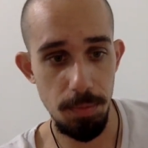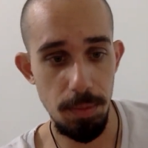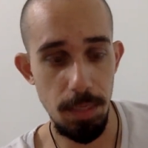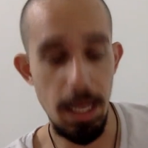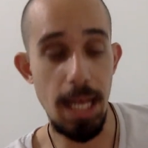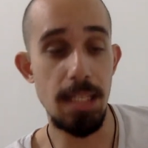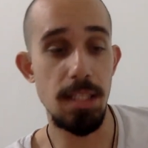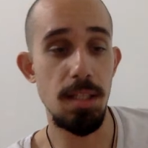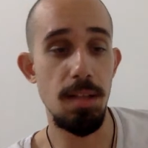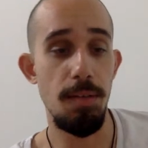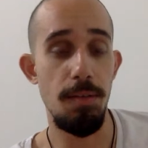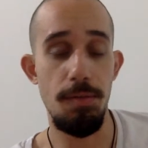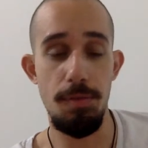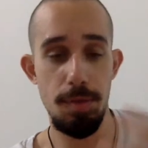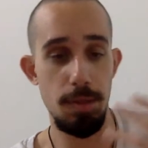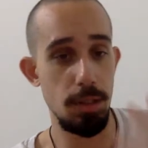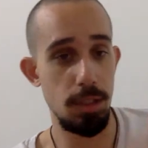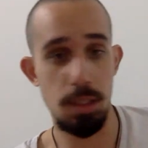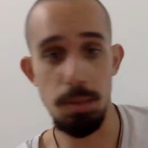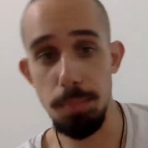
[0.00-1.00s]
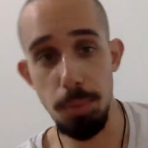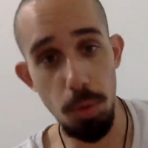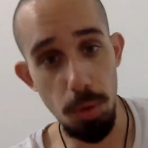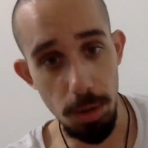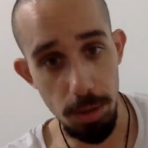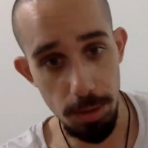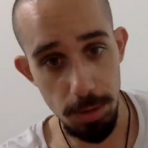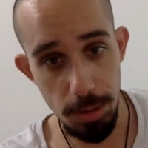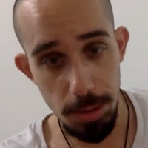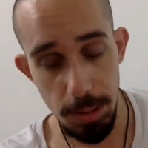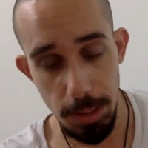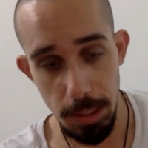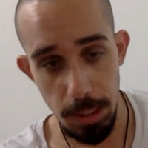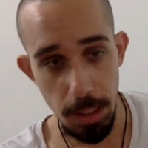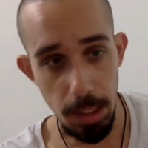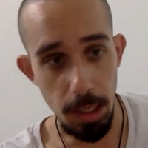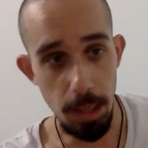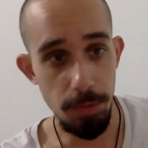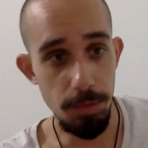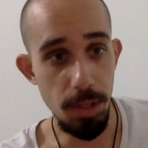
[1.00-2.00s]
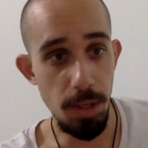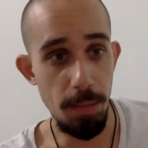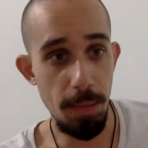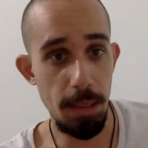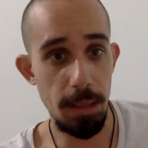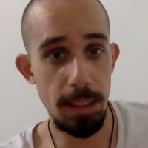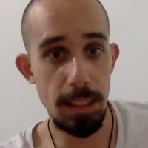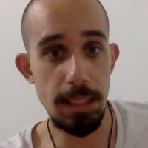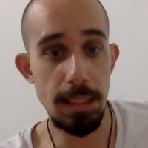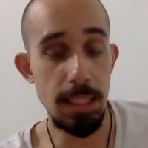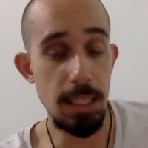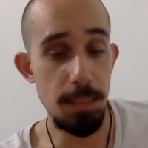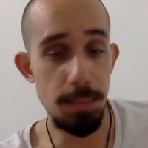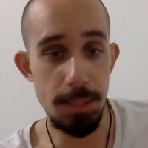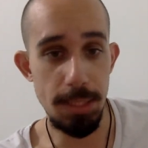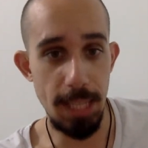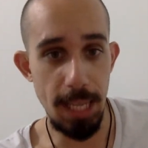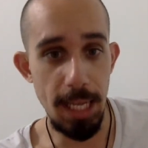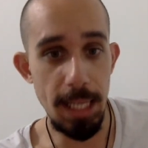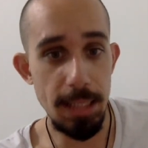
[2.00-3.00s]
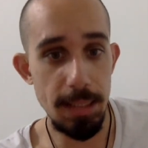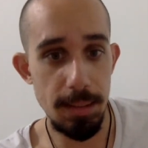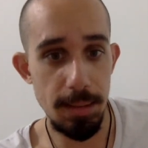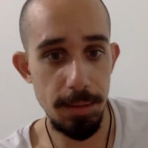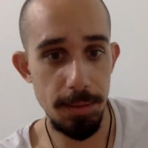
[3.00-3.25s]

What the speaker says: It has the full support of the American deep state.